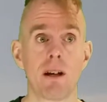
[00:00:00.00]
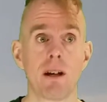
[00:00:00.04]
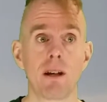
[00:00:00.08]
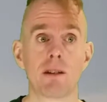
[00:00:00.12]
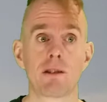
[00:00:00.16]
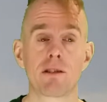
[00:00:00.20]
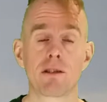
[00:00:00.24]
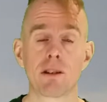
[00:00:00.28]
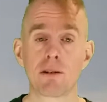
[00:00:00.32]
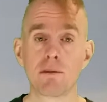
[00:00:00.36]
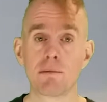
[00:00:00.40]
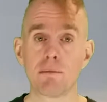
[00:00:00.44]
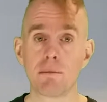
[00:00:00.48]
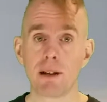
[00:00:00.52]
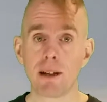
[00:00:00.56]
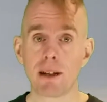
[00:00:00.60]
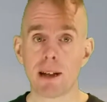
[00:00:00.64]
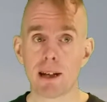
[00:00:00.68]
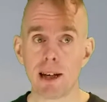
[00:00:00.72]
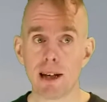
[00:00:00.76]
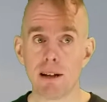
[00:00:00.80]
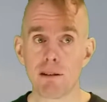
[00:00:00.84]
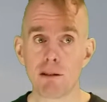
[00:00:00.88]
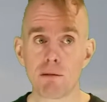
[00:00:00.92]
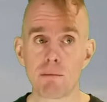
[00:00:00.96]
So
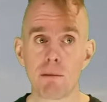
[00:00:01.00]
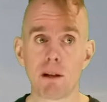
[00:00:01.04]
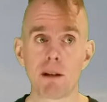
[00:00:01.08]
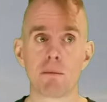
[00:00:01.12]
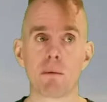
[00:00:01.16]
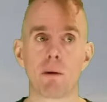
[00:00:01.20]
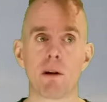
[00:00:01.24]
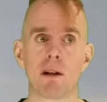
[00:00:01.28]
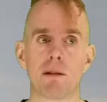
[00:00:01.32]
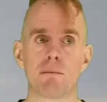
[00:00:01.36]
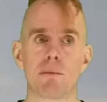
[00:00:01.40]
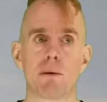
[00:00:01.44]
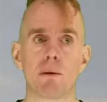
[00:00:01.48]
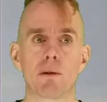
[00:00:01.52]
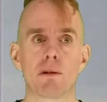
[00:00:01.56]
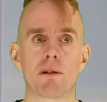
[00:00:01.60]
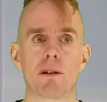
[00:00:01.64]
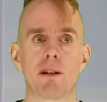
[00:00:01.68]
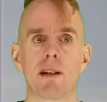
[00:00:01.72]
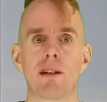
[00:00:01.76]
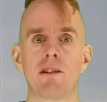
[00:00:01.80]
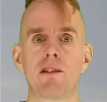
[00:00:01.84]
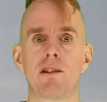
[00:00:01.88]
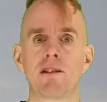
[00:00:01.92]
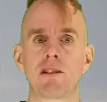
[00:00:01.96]
here on my whiteboard
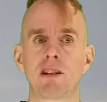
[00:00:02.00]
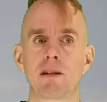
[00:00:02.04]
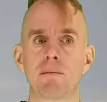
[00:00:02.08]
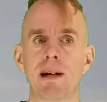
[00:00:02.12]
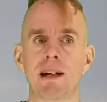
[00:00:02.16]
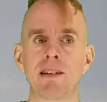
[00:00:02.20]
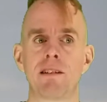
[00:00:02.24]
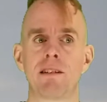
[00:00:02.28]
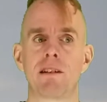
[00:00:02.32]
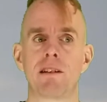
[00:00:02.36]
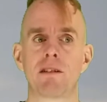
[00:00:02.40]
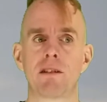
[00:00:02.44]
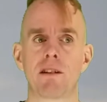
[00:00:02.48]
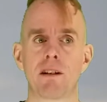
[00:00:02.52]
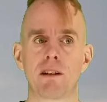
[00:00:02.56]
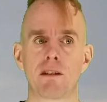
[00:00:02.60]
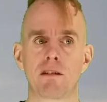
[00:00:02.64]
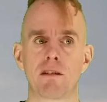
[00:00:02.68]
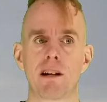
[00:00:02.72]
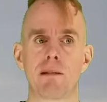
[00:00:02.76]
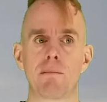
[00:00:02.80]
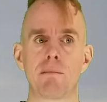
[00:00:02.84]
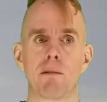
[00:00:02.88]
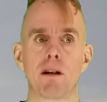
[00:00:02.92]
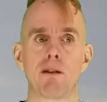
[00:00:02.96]
is a schematic
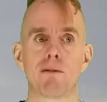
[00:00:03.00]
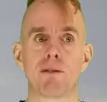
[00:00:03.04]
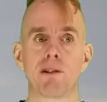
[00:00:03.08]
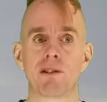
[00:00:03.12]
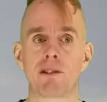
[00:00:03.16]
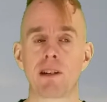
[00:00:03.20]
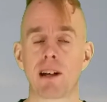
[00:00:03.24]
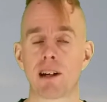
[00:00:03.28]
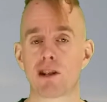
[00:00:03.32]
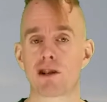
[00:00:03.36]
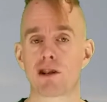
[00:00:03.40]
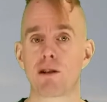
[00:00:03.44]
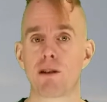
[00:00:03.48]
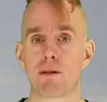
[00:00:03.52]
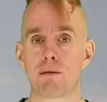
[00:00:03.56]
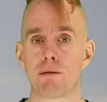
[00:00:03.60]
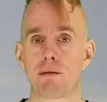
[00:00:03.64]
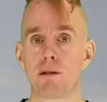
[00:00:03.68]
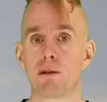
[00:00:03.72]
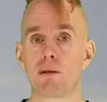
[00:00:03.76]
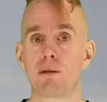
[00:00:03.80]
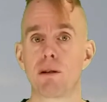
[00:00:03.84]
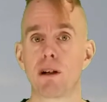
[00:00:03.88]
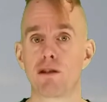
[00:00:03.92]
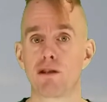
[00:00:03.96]
diagram of a section
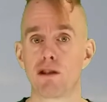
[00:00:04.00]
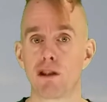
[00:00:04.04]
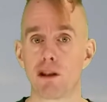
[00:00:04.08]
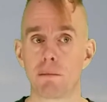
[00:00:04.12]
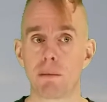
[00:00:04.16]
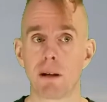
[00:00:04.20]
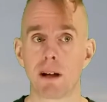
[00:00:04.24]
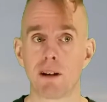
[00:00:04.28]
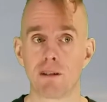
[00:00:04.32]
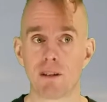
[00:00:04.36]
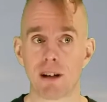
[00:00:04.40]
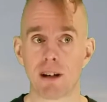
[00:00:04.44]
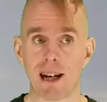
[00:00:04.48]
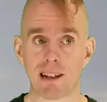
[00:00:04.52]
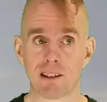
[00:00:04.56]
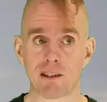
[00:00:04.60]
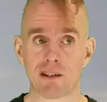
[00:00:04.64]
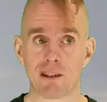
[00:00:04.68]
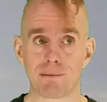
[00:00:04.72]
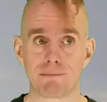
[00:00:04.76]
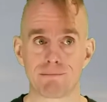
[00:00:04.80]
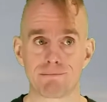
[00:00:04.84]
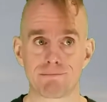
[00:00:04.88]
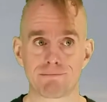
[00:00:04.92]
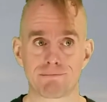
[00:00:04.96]
through a tubular
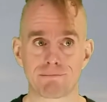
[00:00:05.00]
reactor.